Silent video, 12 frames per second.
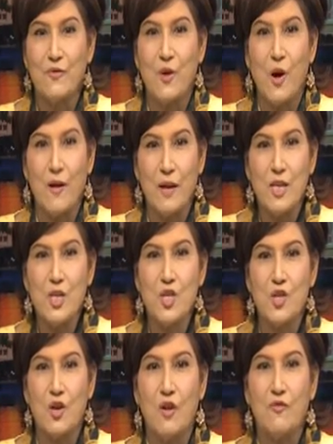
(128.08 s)

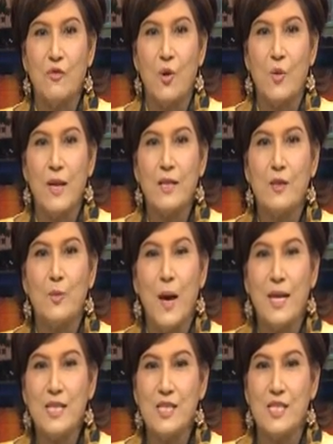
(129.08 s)
College of Oriental
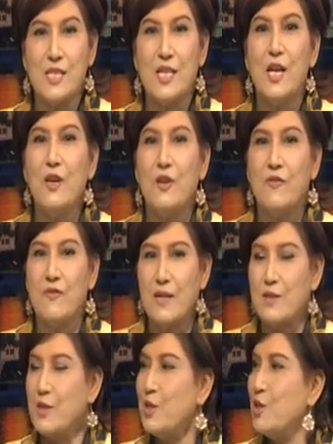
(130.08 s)
Medicine of
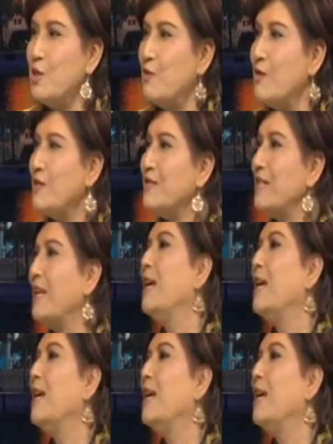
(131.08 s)
Rangsit University.